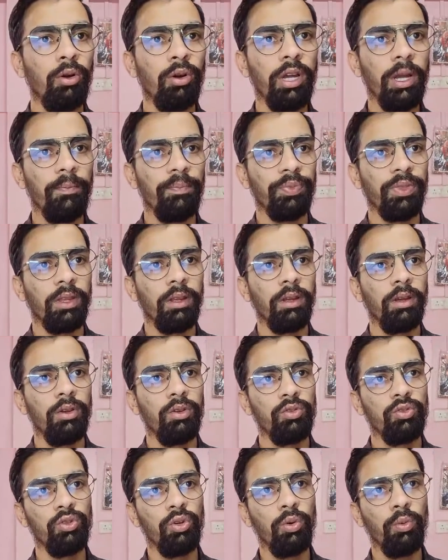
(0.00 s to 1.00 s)
Okay,
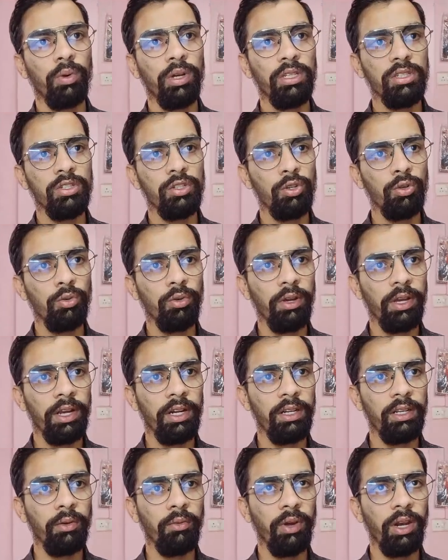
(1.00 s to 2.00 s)
so once you
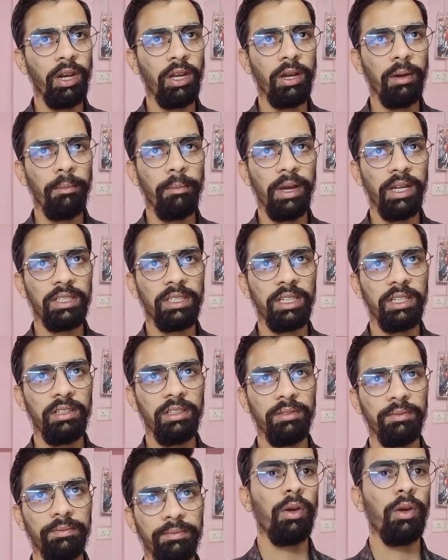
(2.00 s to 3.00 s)
get the welcome message,